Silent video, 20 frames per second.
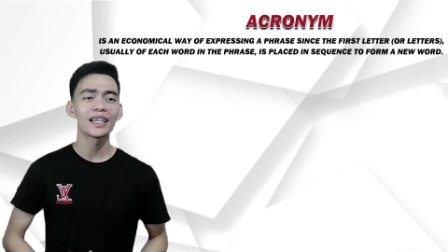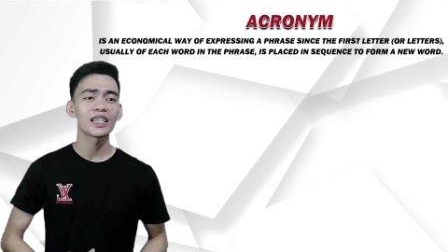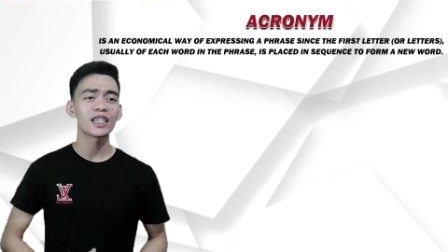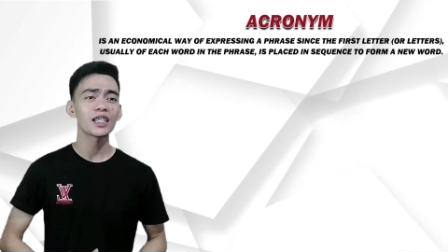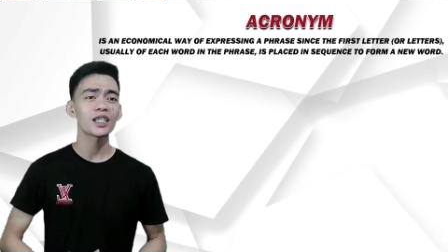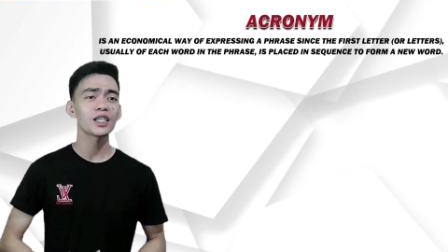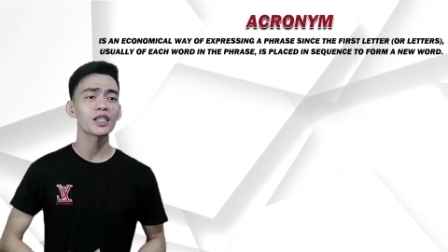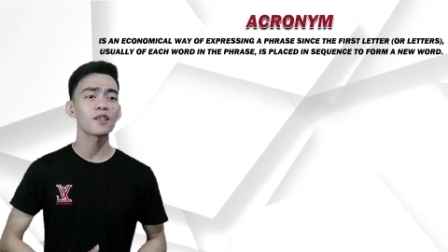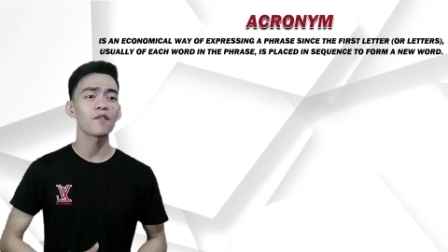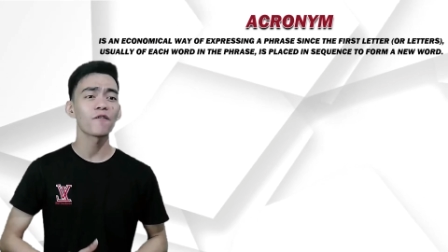
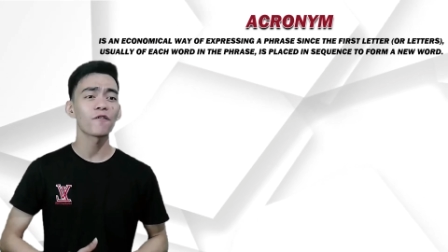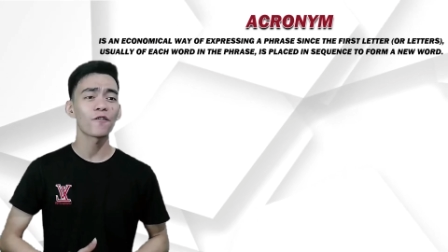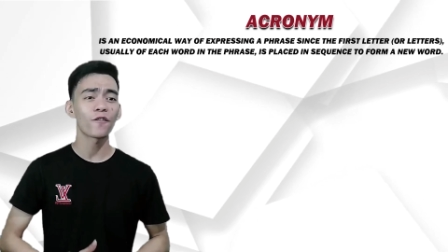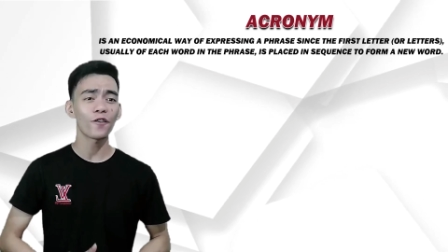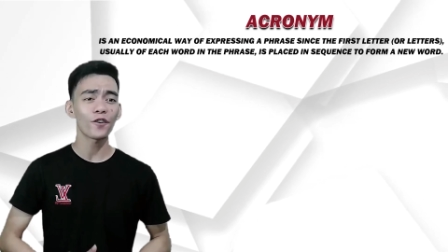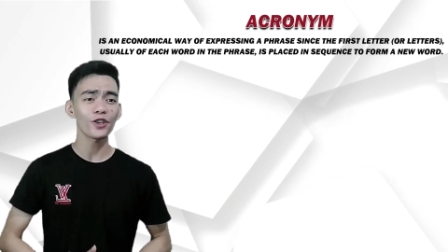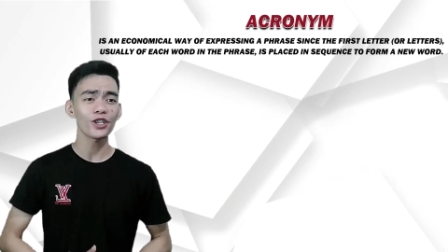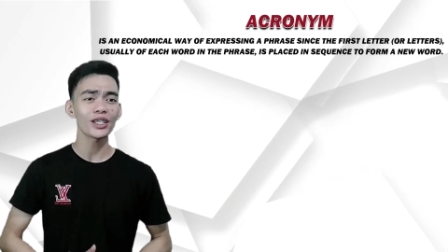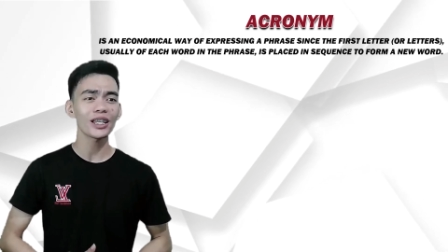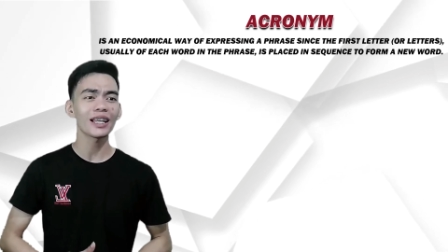since the
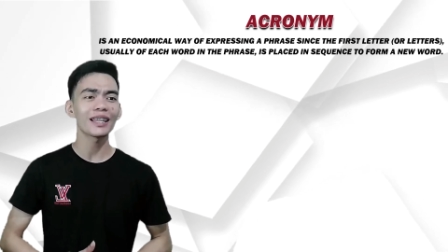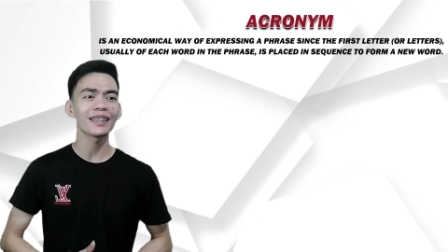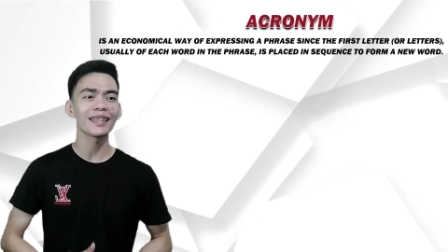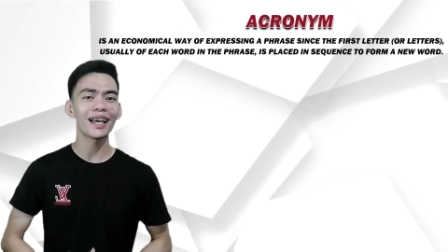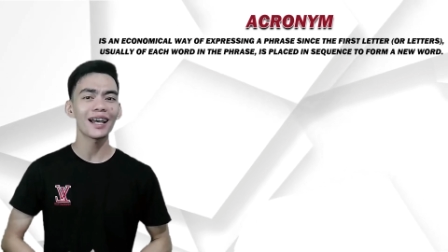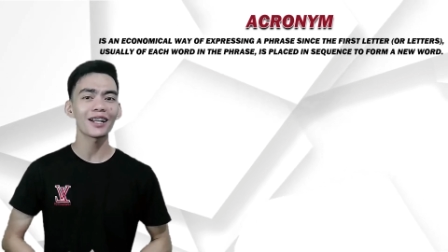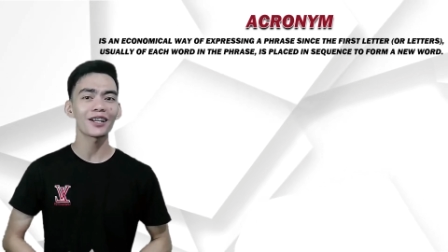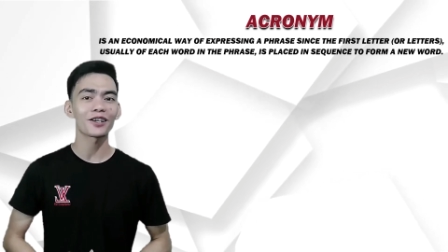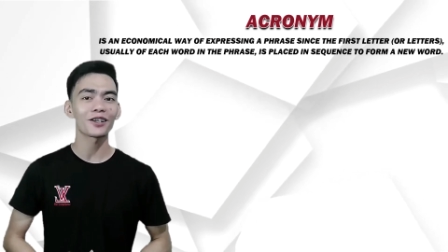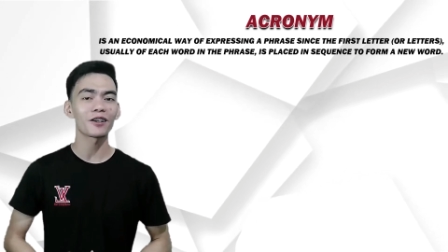first
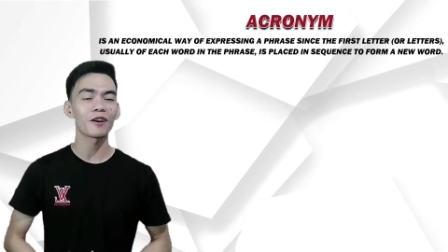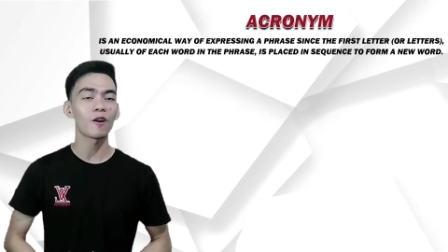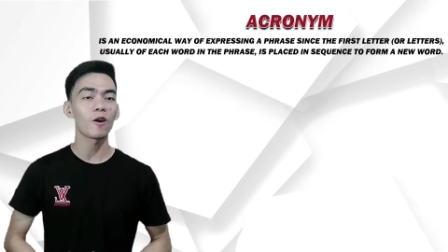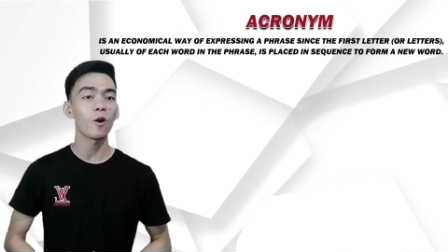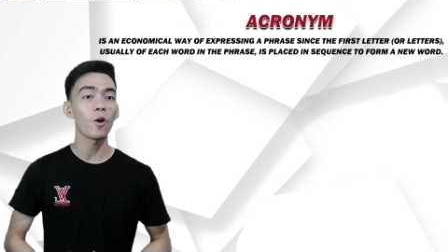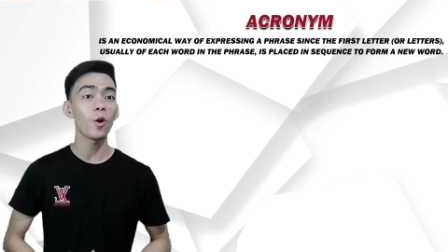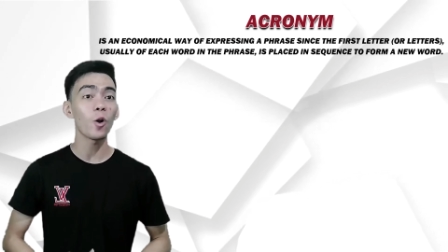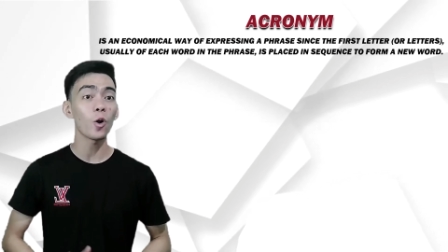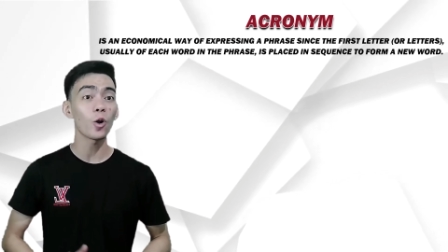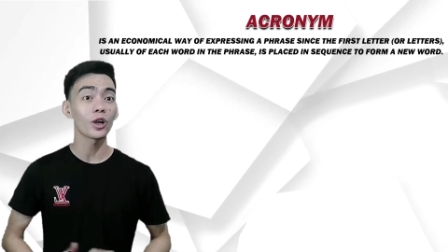letter
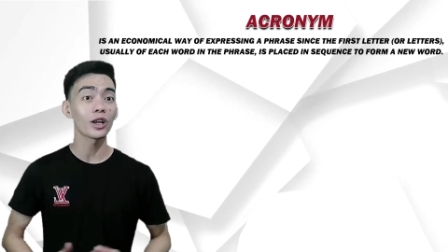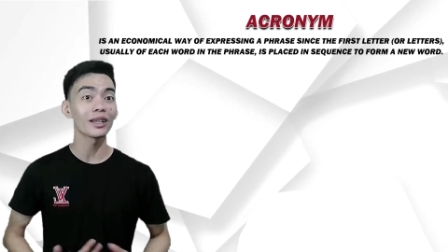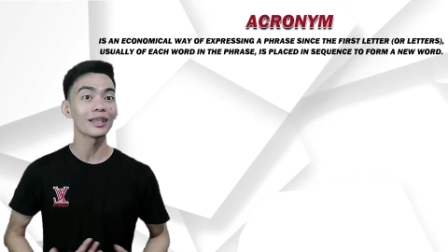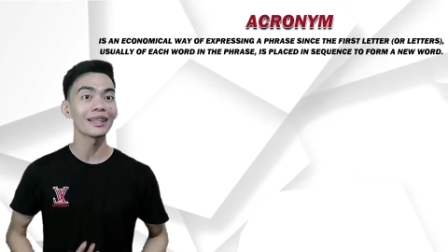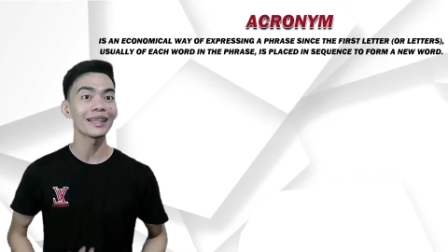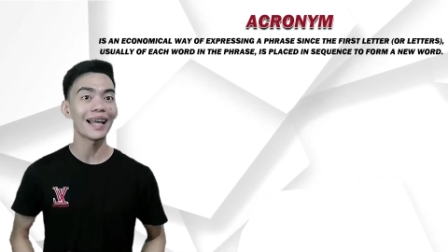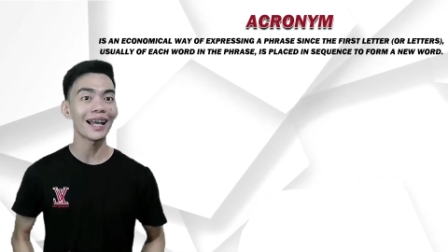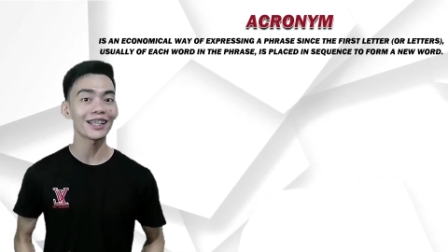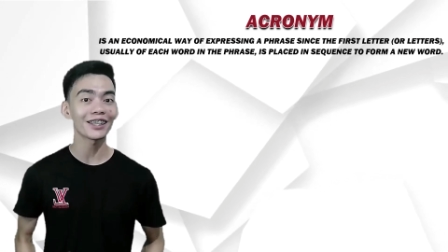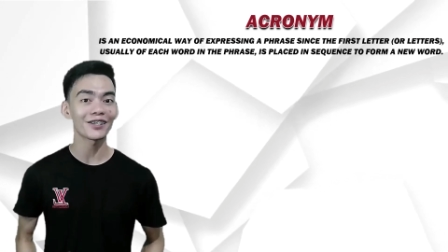or
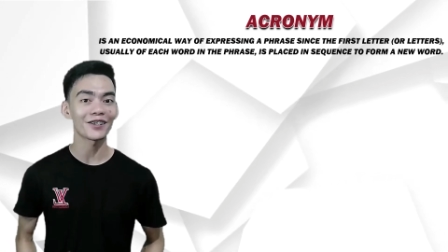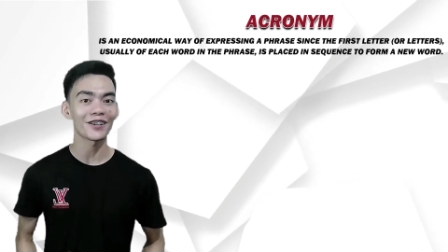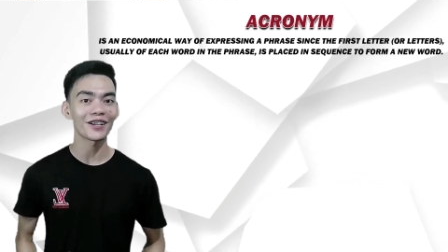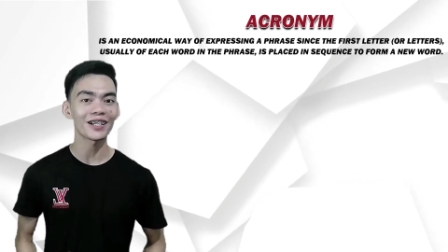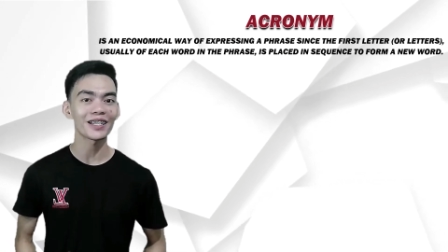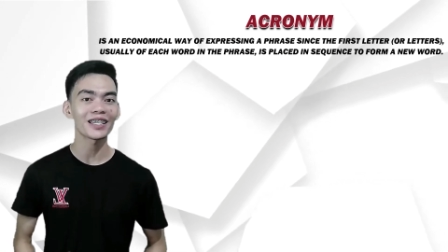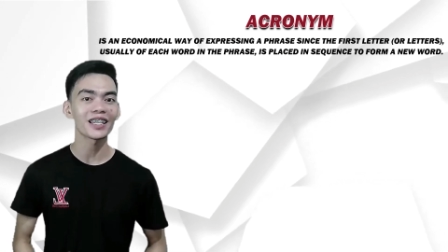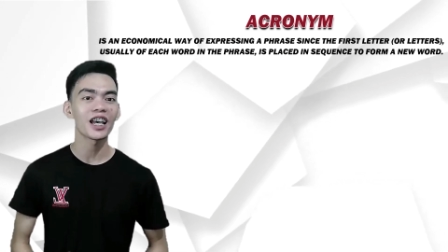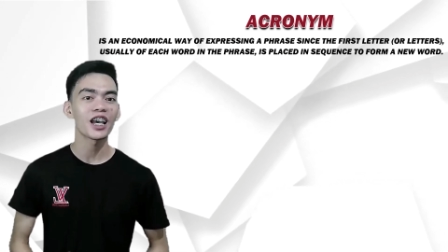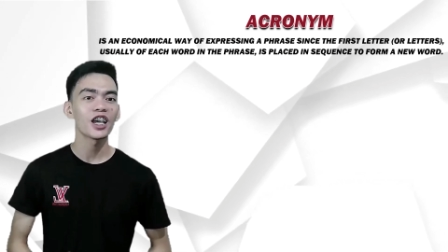
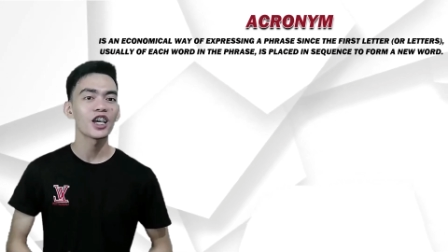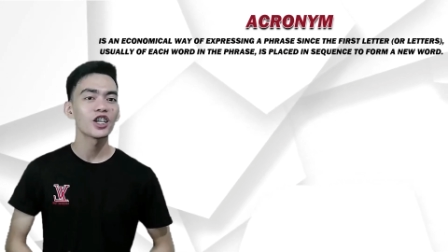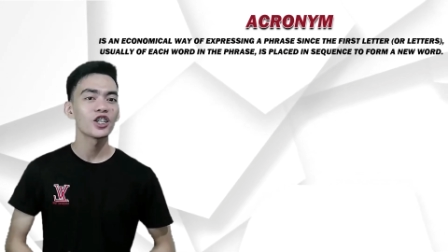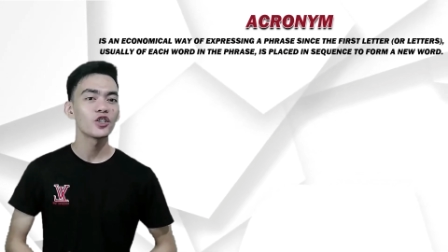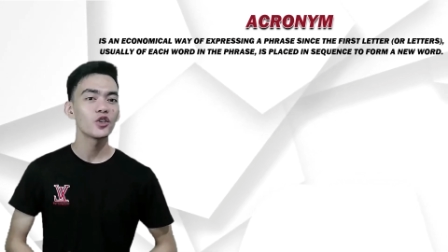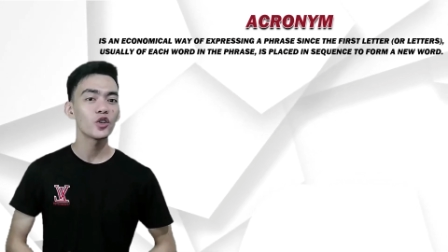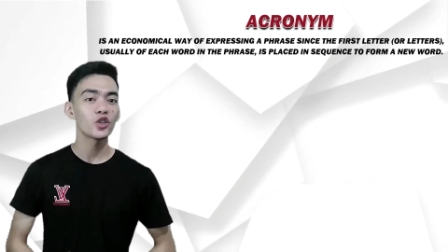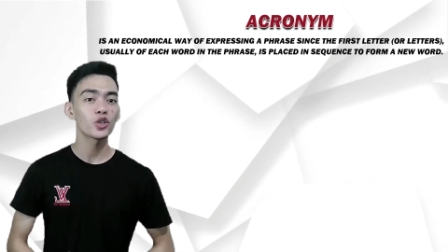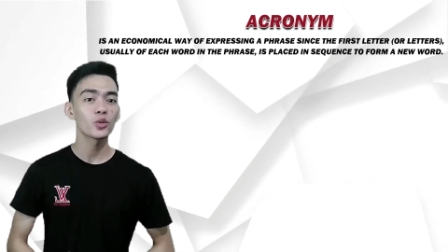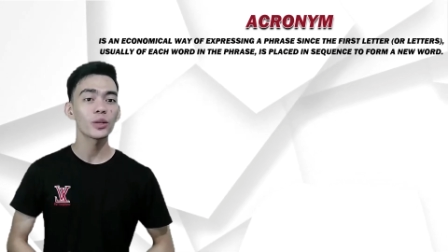letters,
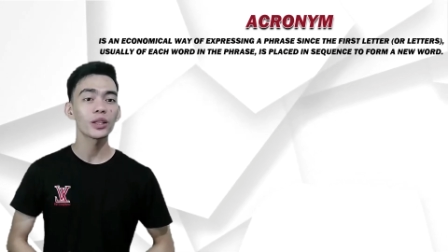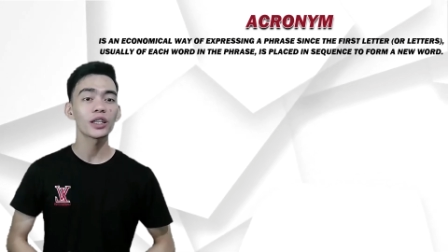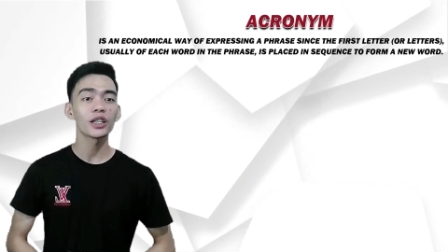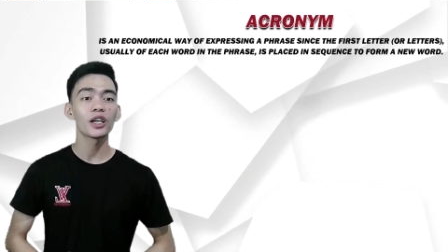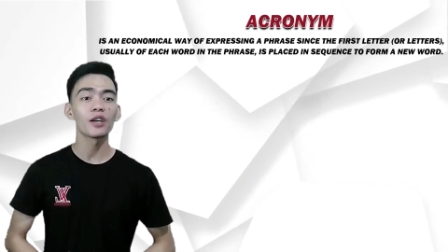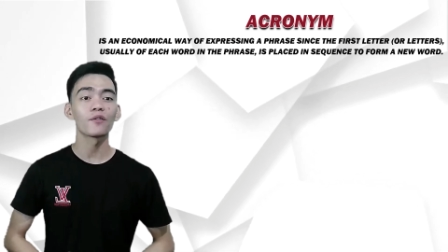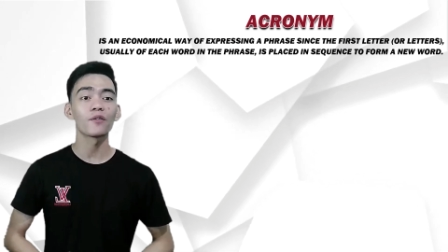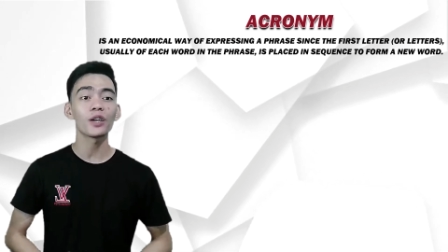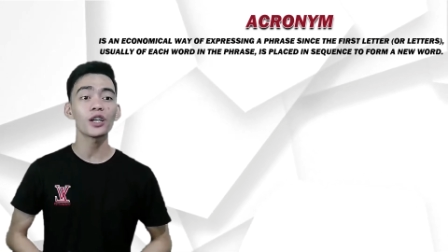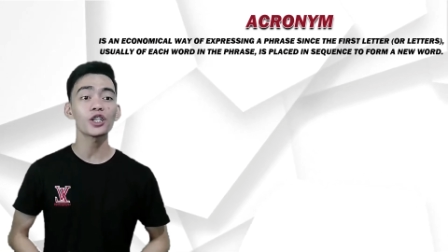
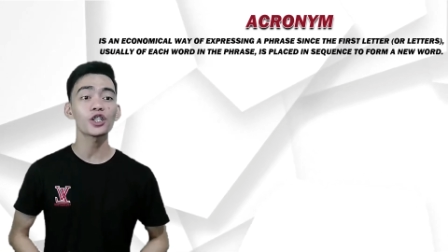usually of